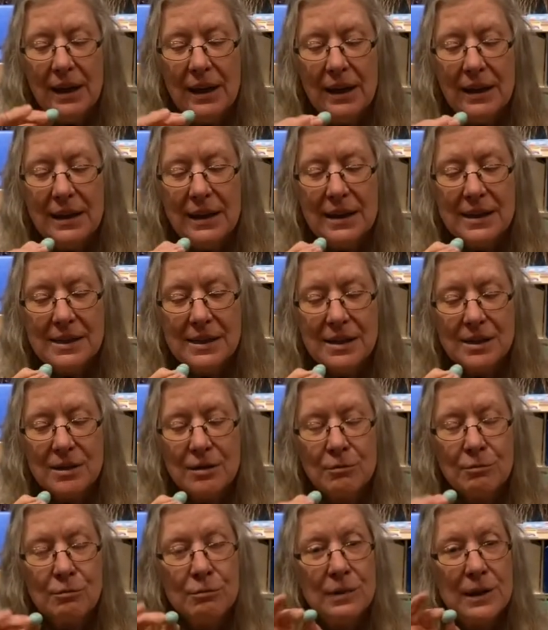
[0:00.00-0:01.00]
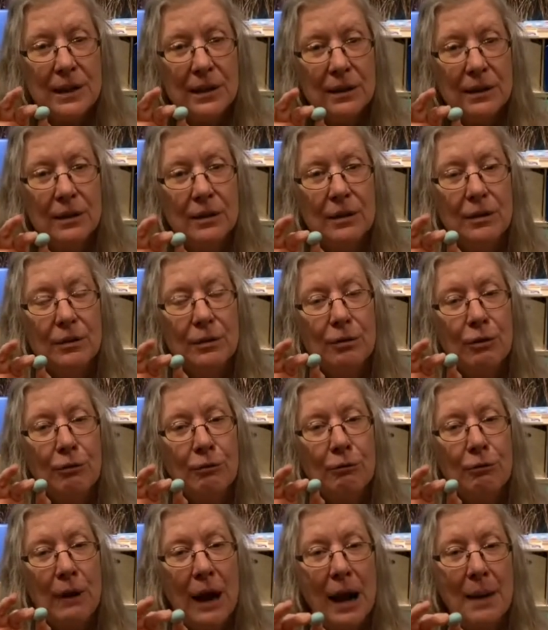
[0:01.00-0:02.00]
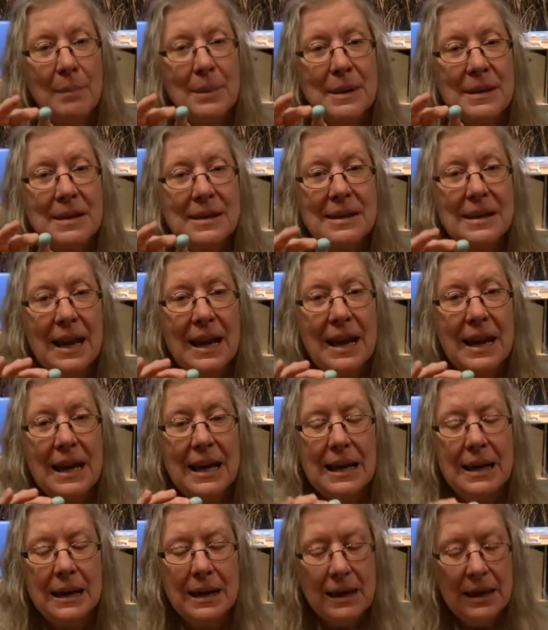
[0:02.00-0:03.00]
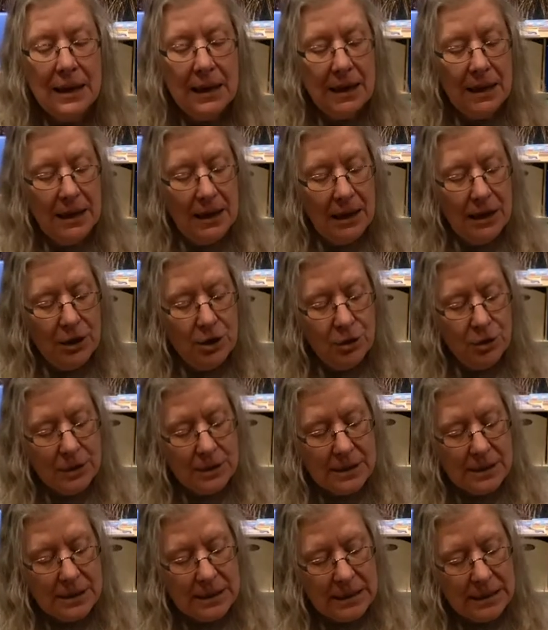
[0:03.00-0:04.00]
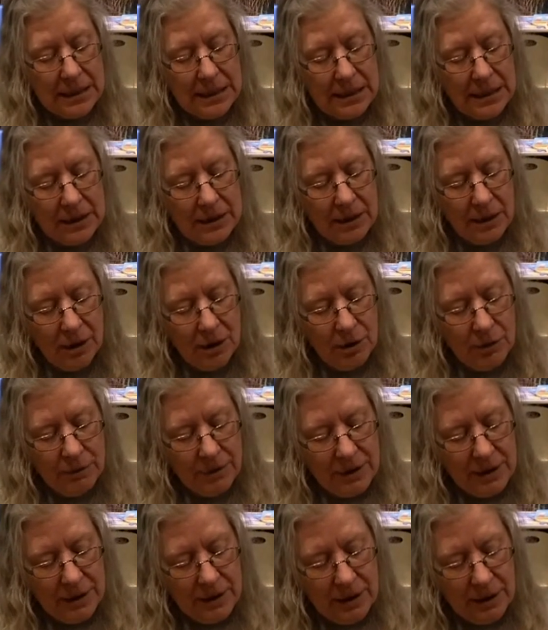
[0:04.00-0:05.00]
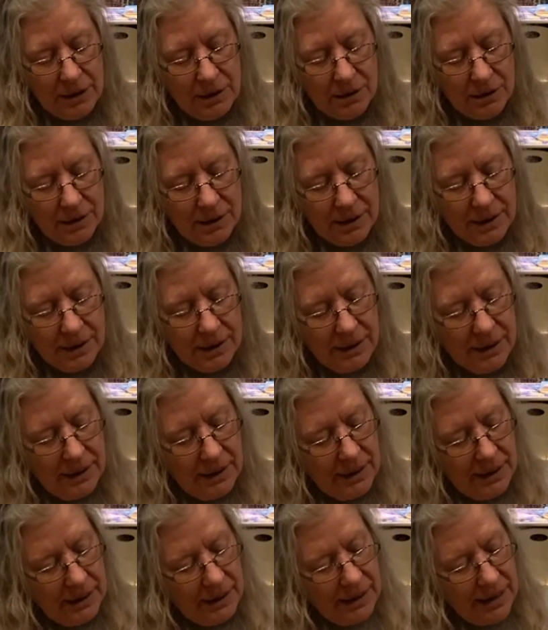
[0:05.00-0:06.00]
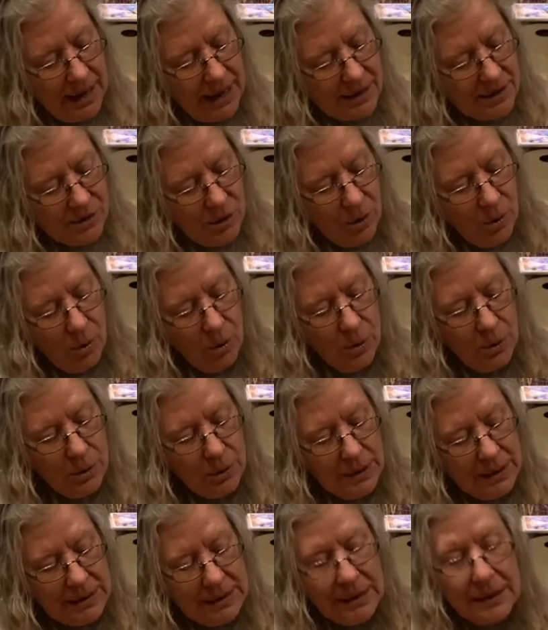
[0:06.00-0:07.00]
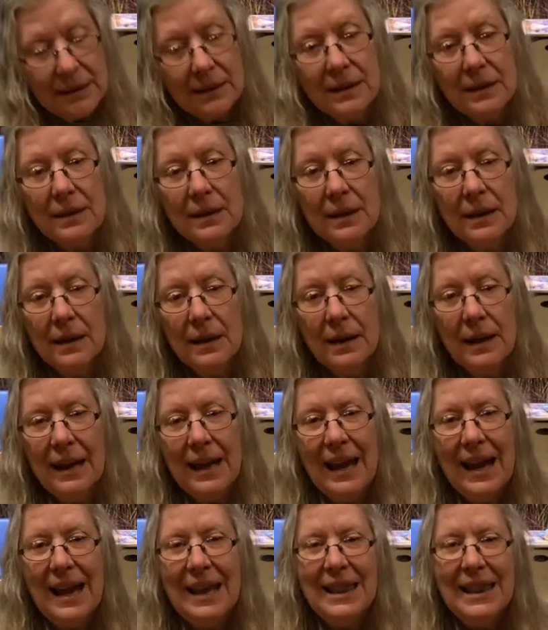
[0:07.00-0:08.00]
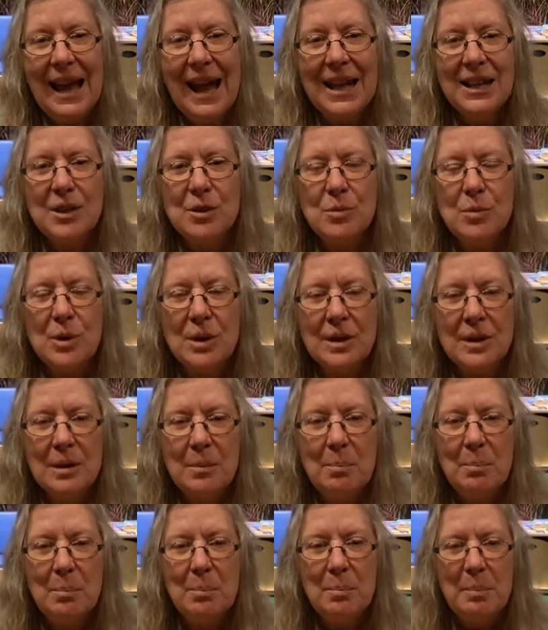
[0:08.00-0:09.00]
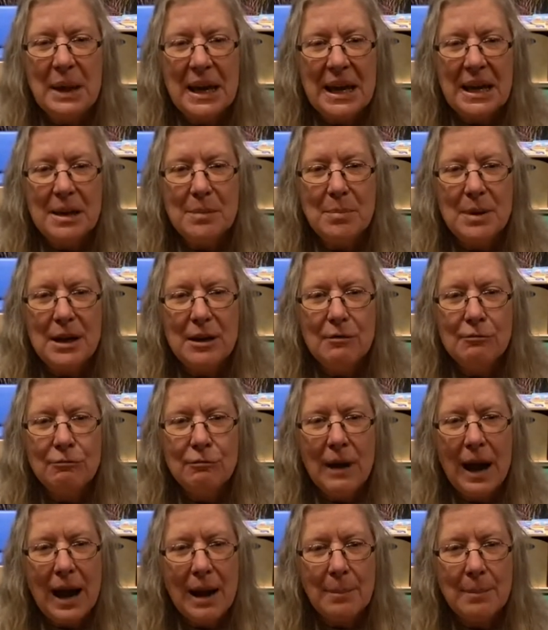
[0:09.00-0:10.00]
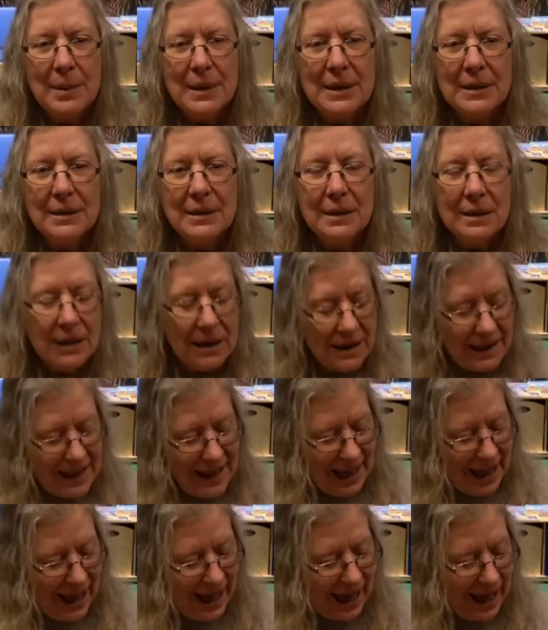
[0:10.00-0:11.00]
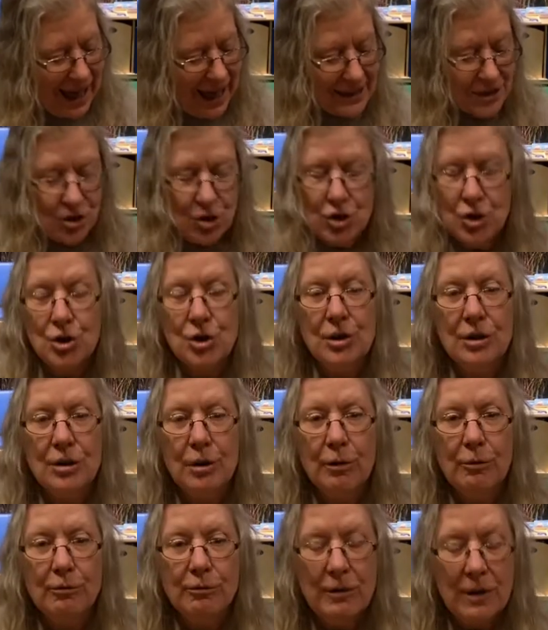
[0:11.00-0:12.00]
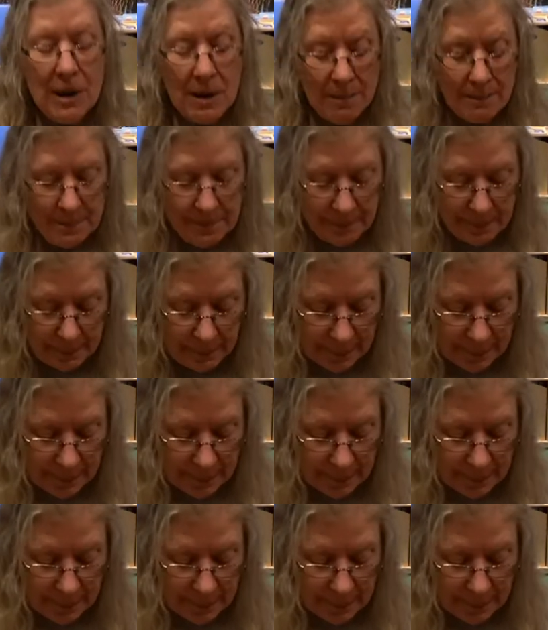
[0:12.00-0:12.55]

This is a real robin's egg. And you can see that over here, it has a hole in it, and that's where the baby robin hatched from.